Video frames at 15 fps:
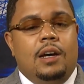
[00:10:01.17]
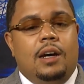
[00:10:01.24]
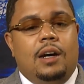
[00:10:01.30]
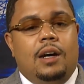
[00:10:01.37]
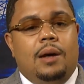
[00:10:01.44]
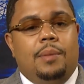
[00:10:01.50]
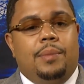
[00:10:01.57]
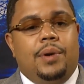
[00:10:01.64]

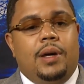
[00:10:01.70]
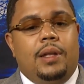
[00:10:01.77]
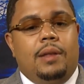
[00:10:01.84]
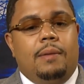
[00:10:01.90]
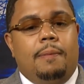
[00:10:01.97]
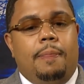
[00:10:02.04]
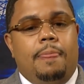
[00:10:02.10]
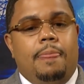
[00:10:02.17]
Um, but
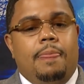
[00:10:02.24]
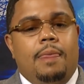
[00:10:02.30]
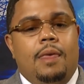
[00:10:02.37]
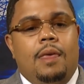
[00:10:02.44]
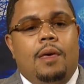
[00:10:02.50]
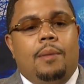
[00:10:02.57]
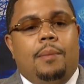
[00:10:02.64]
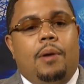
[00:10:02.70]

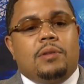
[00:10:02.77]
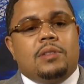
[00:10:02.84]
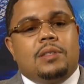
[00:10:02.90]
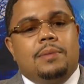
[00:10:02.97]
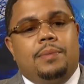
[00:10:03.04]
most